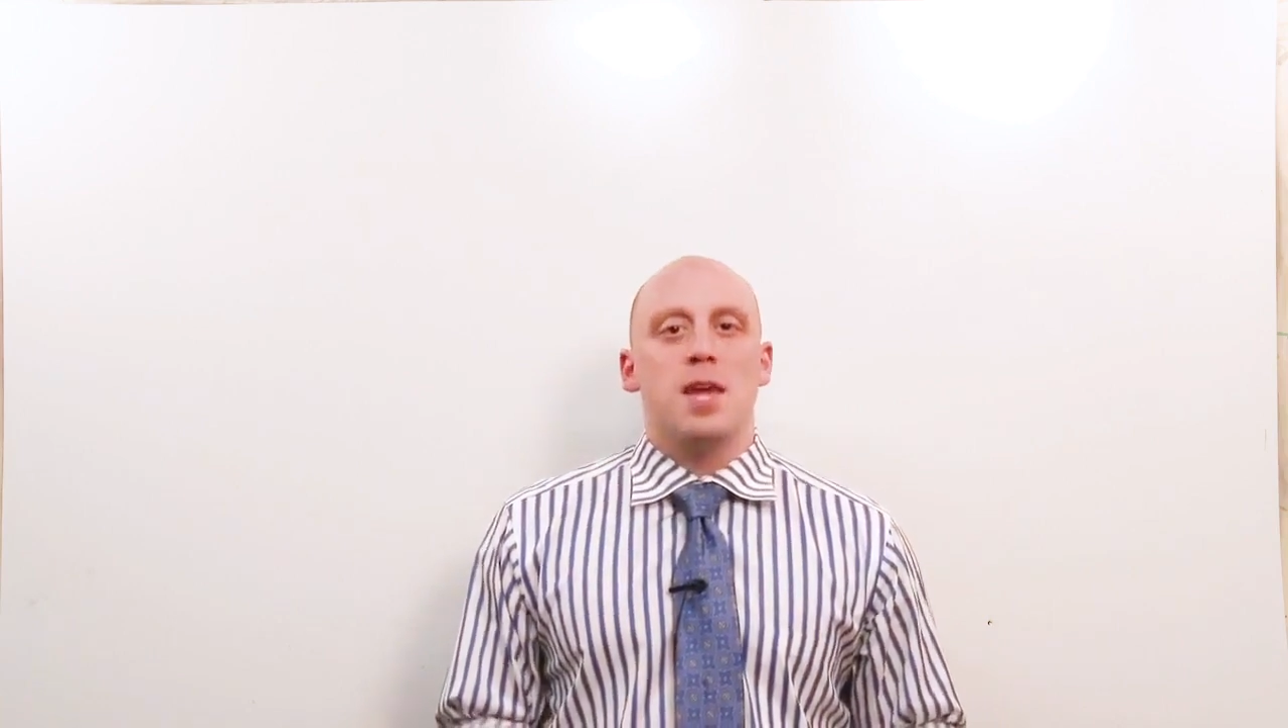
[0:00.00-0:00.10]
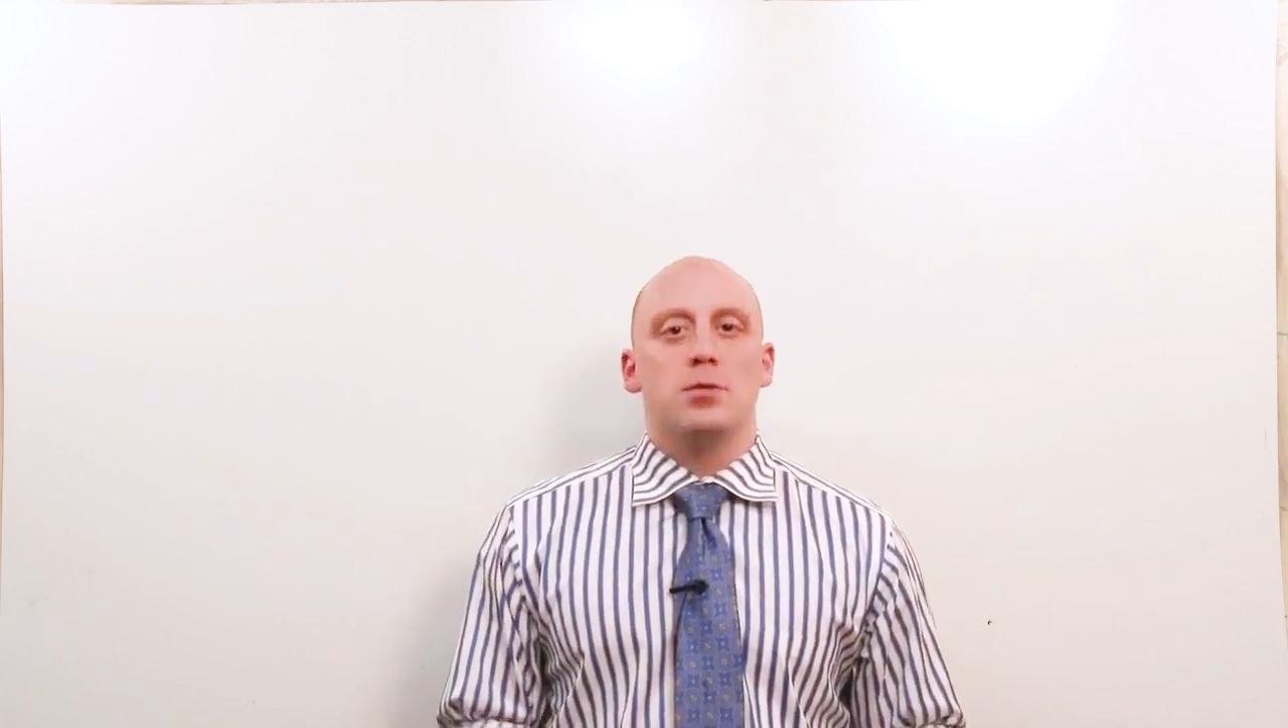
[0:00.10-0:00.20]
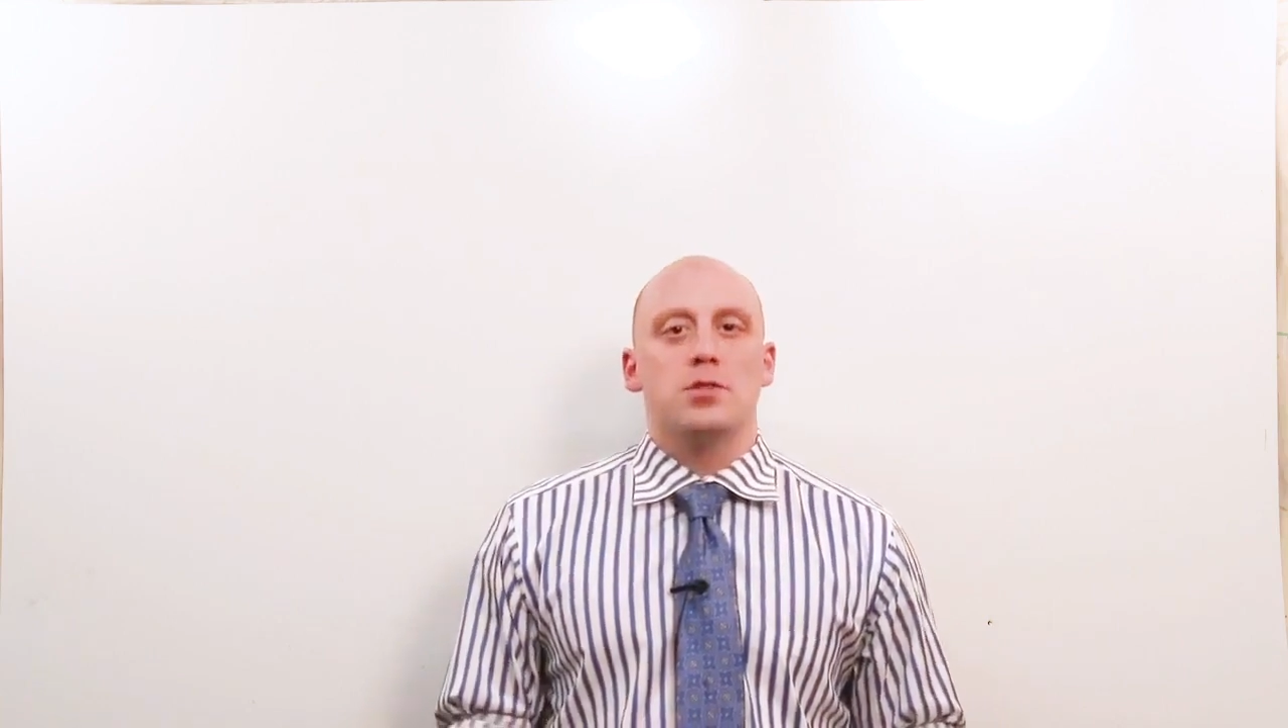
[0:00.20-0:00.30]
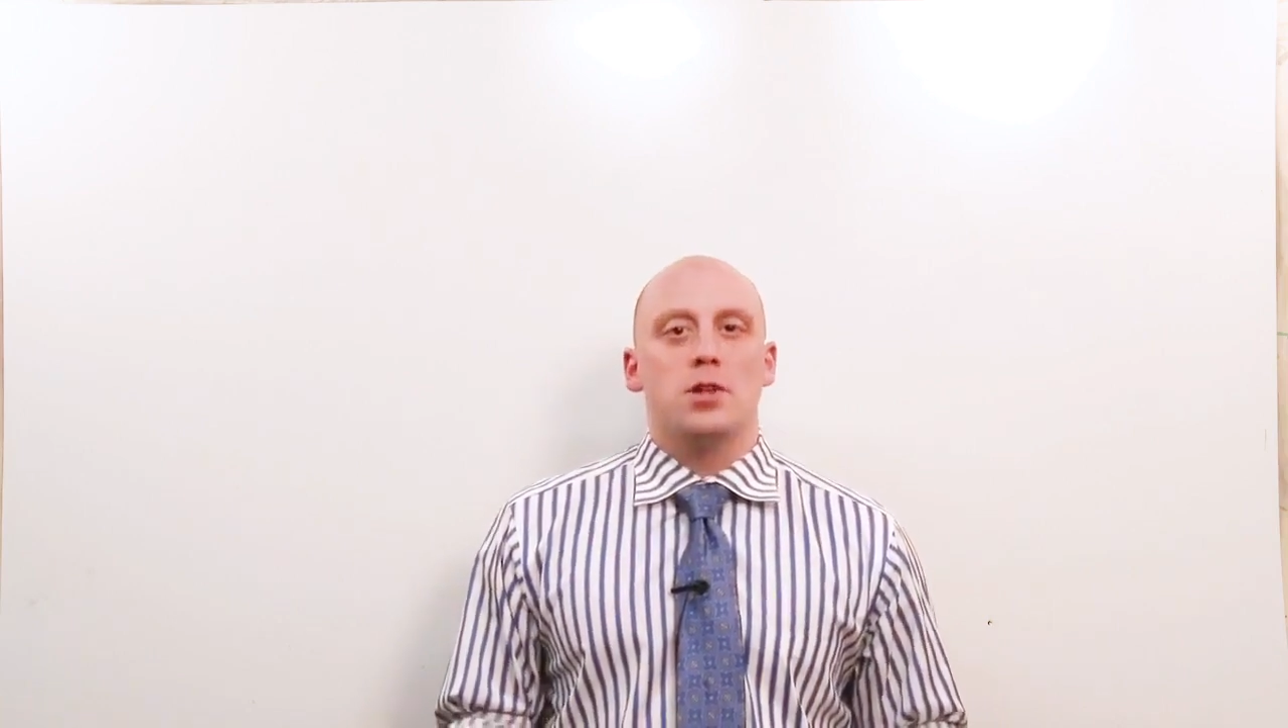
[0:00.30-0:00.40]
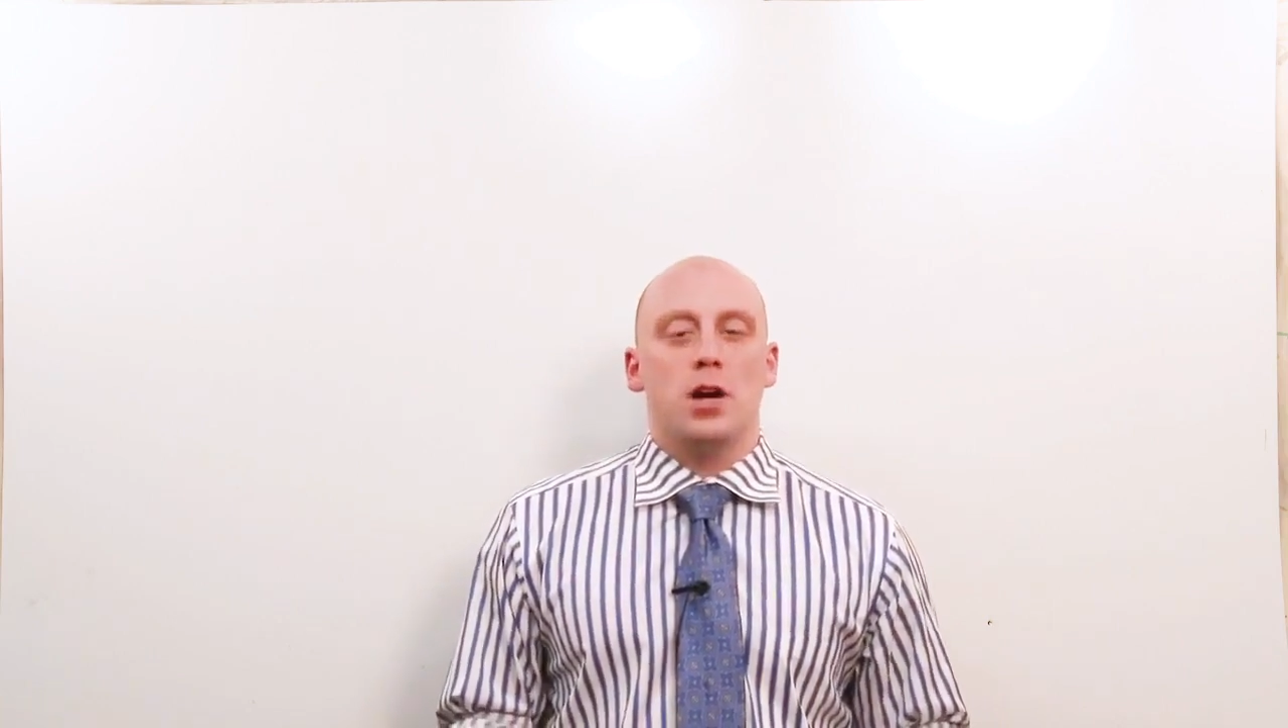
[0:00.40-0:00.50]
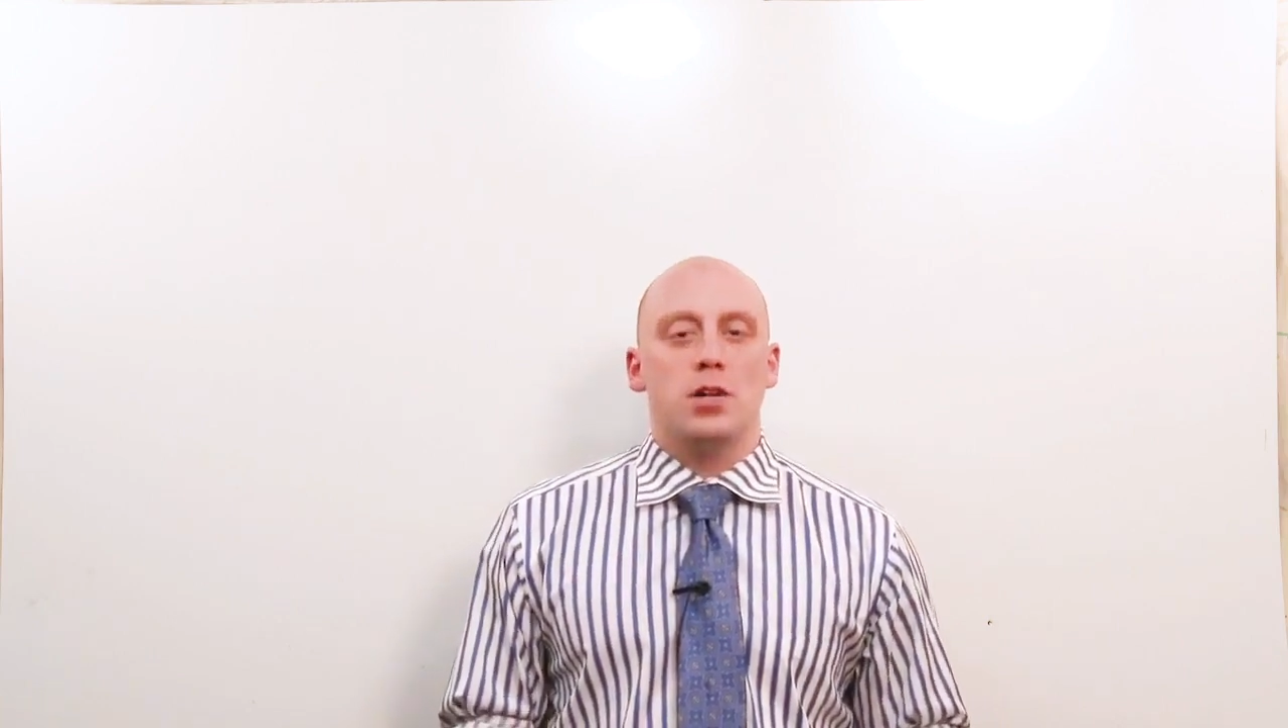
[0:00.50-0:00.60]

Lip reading: able to